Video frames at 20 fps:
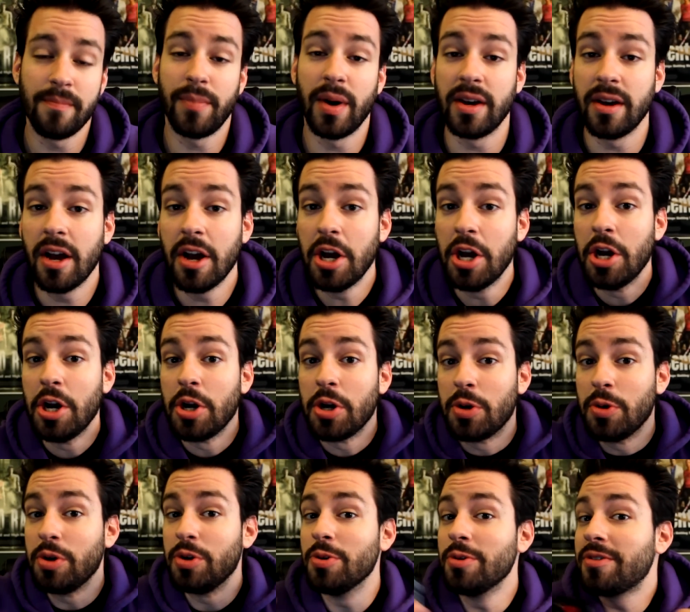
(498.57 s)
But
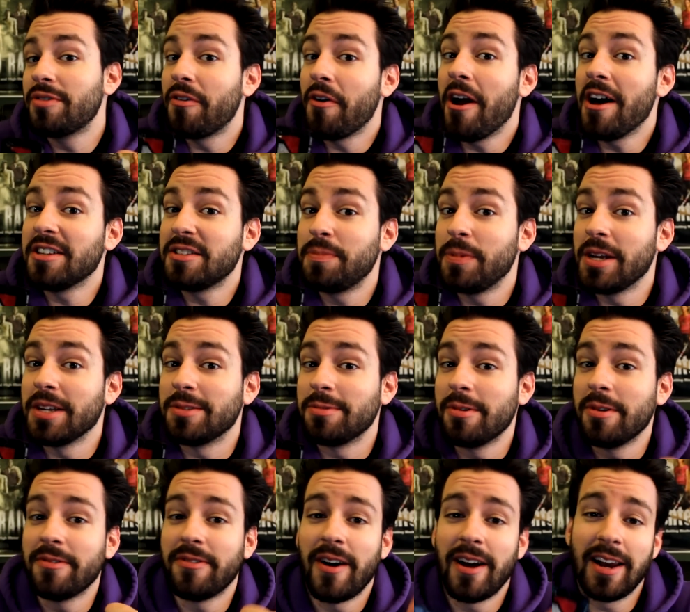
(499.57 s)
good news for us, because
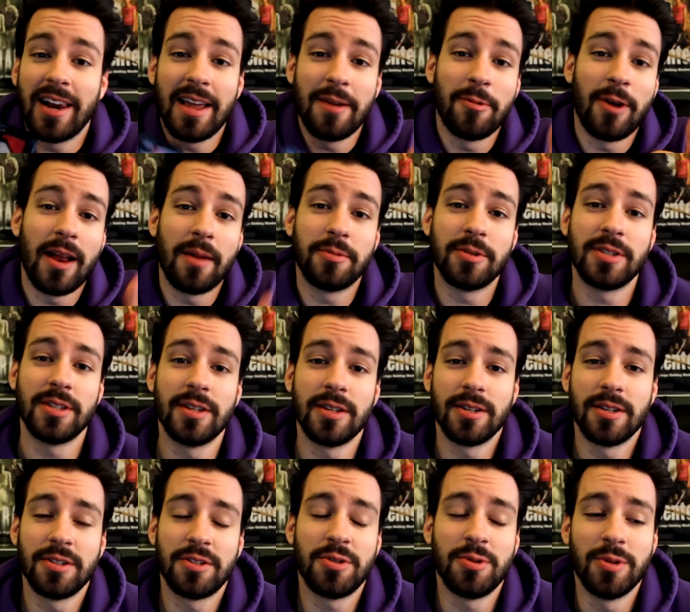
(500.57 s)
we finally were able
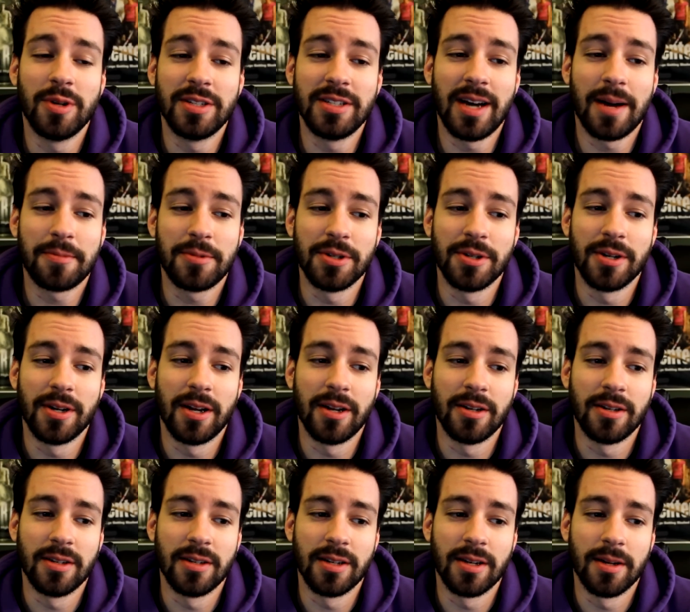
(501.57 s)
to to adopt her
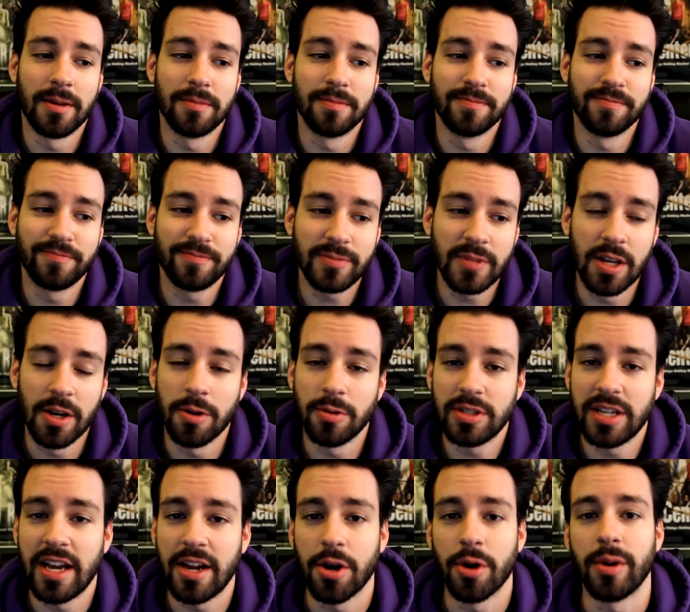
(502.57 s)
and um, you know,
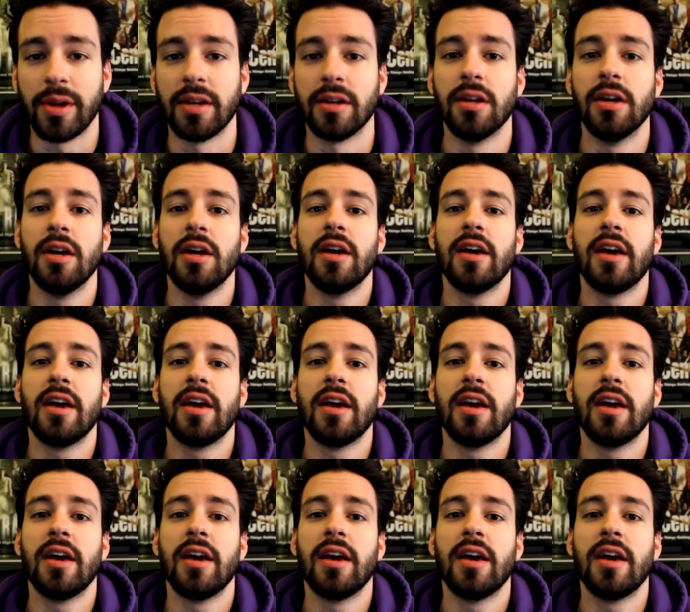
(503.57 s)
take her in.